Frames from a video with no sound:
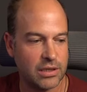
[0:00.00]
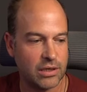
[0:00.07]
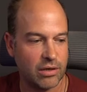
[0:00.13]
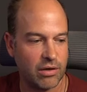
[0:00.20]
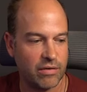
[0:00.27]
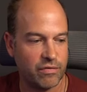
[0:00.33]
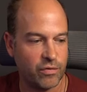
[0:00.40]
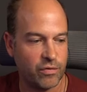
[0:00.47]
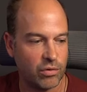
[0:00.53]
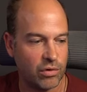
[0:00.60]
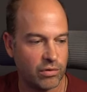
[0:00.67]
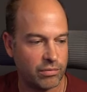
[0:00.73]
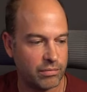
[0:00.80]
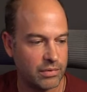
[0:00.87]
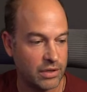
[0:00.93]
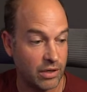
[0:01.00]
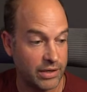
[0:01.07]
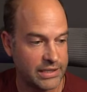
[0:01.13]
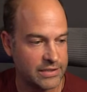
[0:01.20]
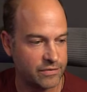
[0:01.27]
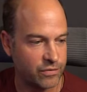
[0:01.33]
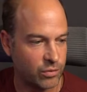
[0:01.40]
and light fall
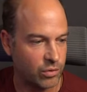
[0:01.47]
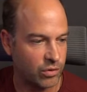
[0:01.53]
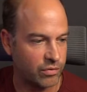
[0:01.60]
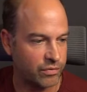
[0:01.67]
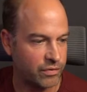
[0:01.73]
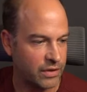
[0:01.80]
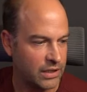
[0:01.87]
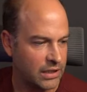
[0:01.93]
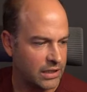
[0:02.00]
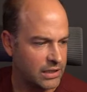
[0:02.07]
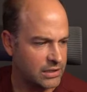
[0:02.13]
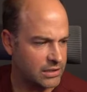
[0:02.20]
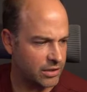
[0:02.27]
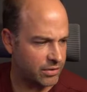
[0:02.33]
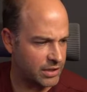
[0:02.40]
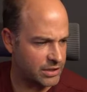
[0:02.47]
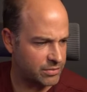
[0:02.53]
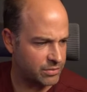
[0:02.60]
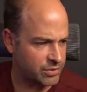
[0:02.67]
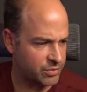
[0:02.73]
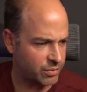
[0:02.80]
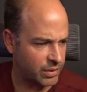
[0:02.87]
off. So
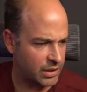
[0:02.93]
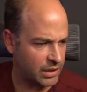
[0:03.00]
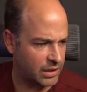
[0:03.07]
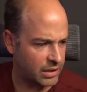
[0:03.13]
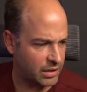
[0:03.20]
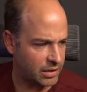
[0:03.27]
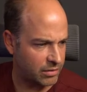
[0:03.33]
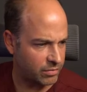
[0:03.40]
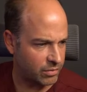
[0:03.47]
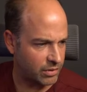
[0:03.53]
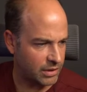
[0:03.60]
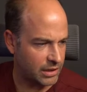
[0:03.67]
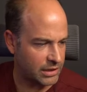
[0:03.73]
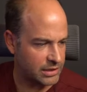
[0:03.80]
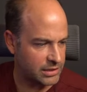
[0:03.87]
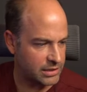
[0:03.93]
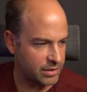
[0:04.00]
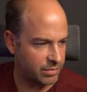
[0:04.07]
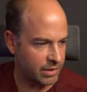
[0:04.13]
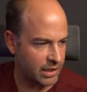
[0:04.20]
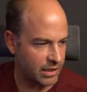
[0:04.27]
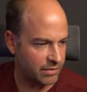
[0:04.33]
this was with, what lens
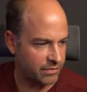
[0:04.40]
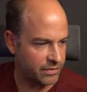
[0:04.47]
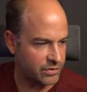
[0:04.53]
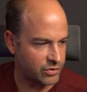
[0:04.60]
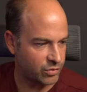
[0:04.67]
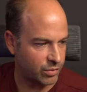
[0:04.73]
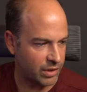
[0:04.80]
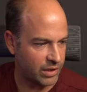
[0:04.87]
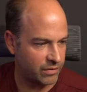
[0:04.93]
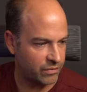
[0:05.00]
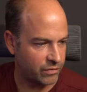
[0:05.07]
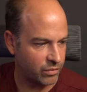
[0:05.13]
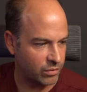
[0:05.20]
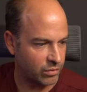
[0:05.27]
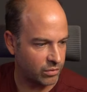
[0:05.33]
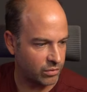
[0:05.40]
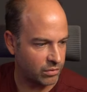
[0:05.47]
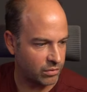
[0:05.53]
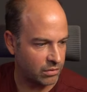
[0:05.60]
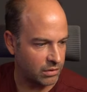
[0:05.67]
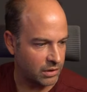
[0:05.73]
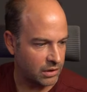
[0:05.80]
did we have? A
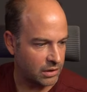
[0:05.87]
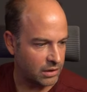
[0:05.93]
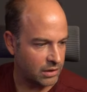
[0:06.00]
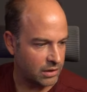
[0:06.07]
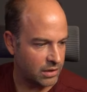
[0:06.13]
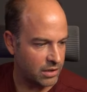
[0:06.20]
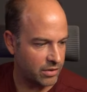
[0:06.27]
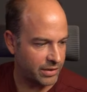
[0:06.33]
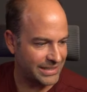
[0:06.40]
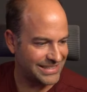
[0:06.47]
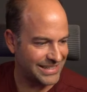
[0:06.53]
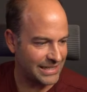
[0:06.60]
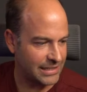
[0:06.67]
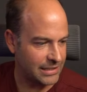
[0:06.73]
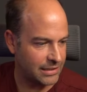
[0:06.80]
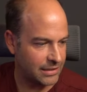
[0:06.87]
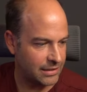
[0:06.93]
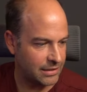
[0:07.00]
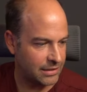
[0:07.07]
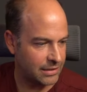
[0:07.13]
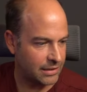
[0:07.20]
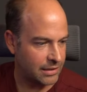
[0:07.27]
2490
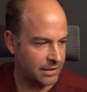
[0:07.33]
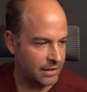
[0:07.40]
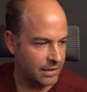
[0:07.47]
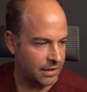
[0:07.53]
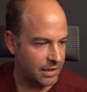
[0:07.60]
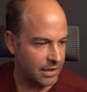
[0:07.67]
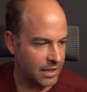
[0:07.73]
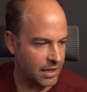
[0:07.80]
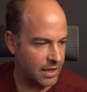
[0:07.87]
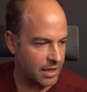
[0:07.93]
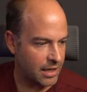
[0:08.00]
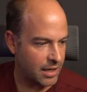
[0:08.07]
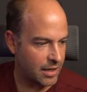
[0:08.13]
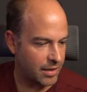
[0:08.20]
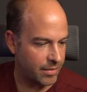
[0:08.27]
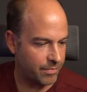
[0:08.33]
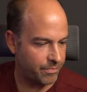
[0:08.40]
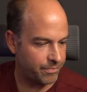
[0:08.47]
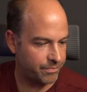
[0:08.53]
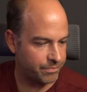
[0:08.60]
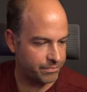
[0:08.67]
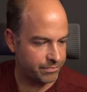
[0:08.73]

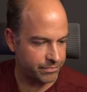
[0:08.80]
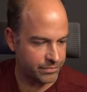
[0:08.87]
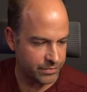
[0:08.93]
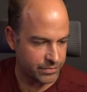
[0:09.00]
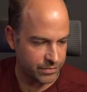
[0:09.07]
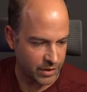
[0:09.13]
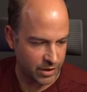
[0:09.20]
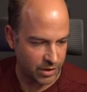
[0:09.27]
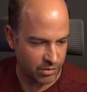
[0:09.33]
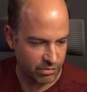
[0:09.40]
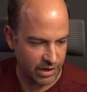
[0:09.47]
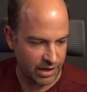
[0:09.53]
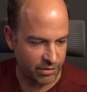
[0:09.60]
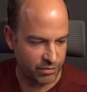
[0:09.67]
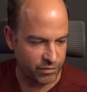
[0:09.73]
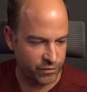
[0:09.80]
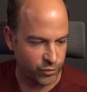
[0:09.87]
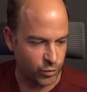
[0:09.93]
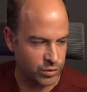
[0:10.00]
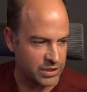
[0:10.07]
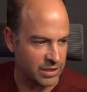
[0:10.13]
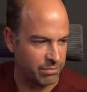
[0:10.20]
at around
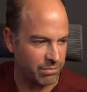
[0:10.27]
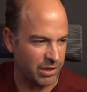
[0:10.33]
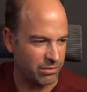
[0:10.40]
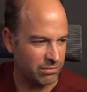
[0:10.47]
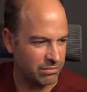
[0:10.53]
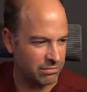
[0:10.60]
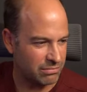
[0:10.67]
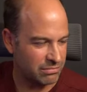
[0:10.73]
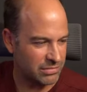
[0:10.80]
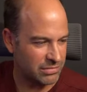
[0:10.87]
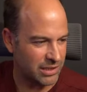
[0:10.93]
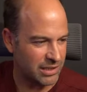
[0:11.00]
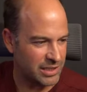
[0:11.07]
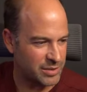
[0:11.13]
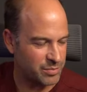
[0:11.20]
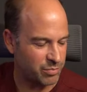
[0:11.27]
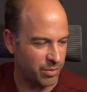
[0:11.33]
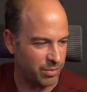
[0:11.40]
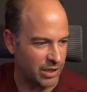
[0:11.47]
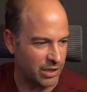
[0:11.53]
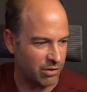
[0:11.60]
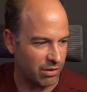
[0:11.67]
40 mil. So there's
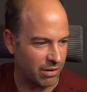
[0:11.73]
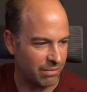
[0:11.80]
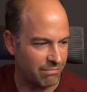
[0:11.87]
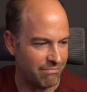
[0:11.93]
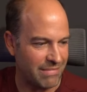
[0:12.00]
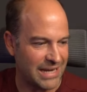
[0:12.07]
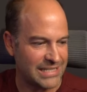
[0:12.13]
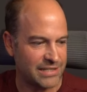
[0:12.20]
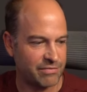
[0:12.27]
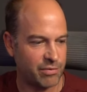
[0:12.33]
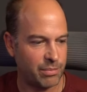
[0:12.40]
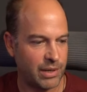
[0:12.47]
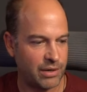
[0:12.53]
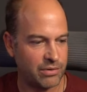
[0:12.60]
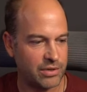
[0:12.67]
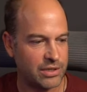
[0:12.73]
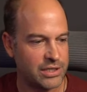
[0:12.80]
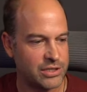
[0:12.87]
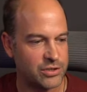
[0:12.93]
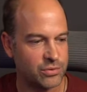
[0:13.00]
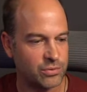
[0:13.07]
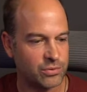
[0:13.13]
probably not a massive amount of
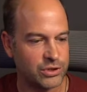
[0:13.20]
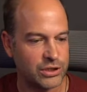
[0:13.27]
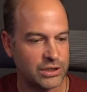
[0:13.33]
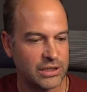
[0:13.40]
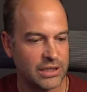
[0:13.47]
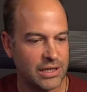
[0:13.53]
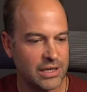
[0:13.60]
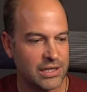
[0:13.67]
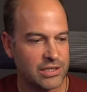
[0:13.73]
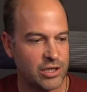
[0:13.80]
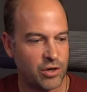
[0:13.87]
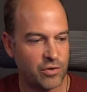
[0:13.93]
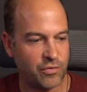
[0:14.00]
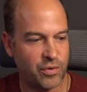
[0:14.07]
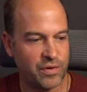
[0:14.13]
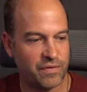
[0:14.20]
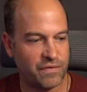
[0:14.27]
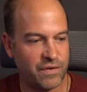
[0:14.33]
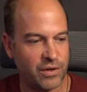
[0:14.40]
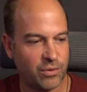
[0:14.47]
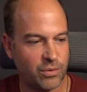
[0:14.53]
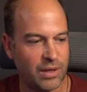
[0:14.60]
distortion. So if we
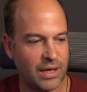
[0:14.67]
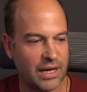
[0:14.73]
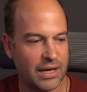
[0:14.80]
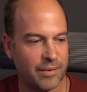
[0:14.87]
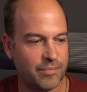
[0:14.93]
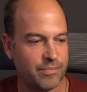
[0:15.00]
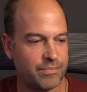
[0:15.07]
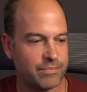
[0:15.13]
feel that